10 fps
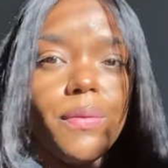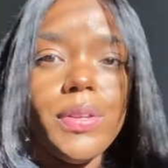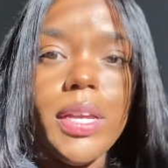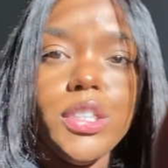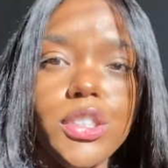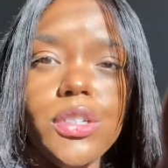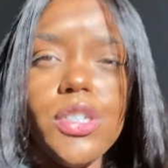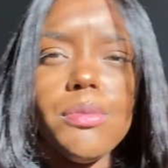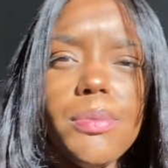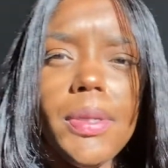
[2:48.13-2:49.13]

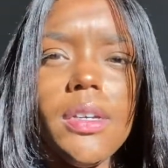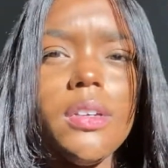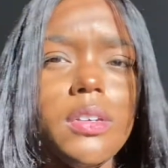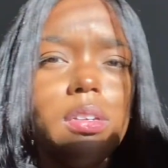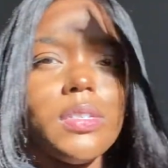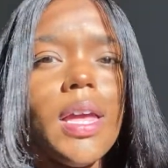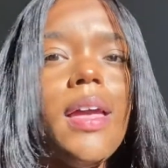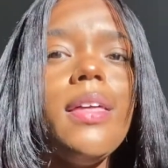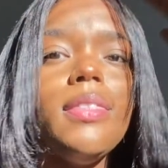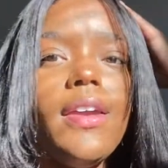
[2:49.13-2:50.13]
relationships because
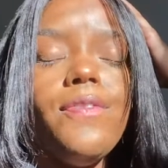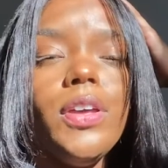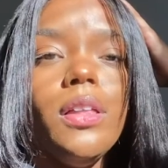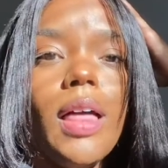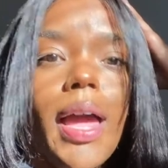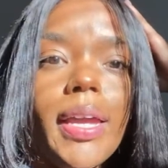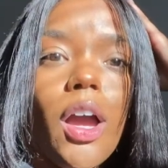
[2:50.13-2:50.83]
they feel like,